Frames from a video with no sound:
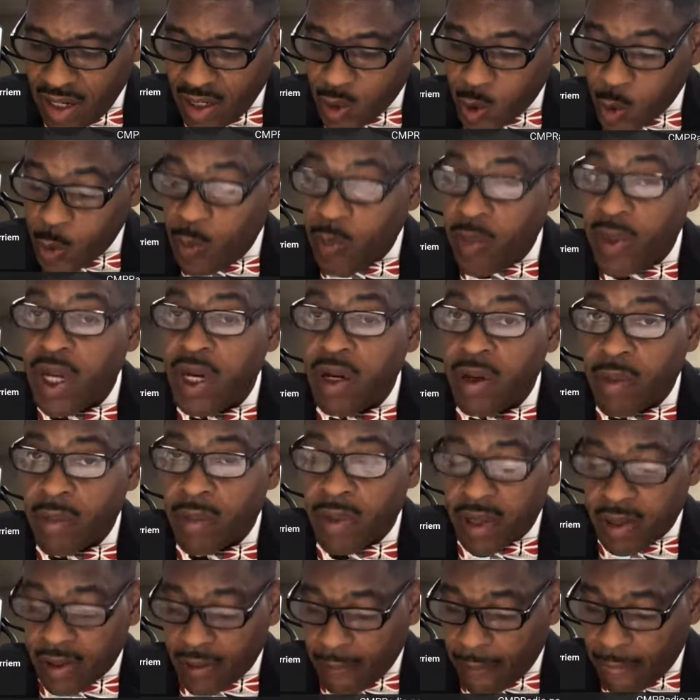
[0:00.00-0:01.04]

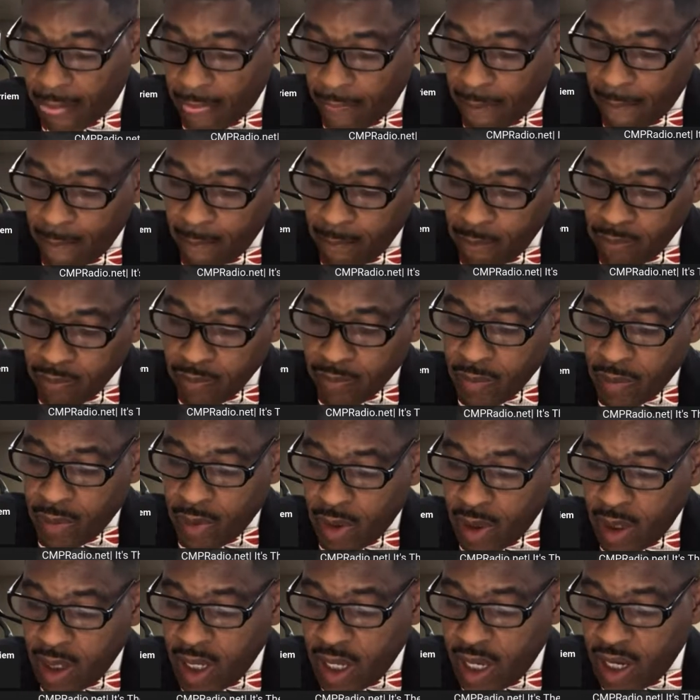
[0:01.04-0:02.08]
experiment,
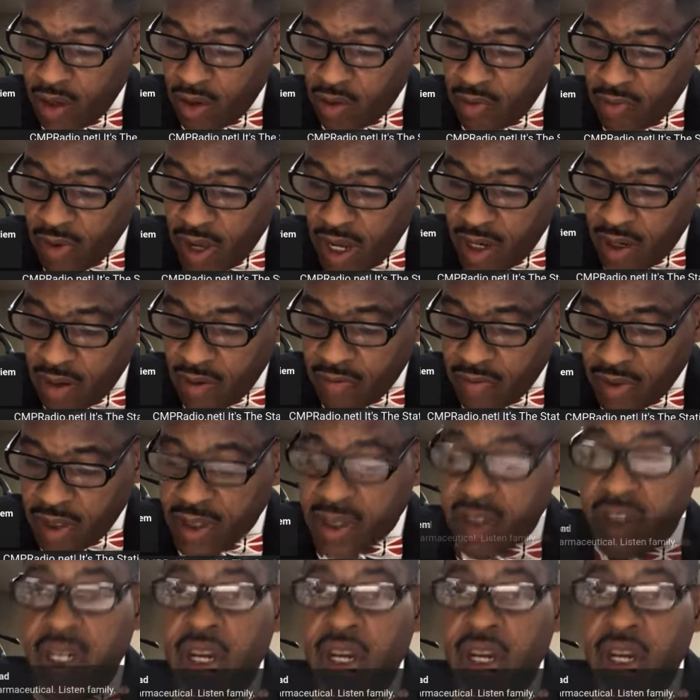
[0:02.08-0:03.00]
the innovative and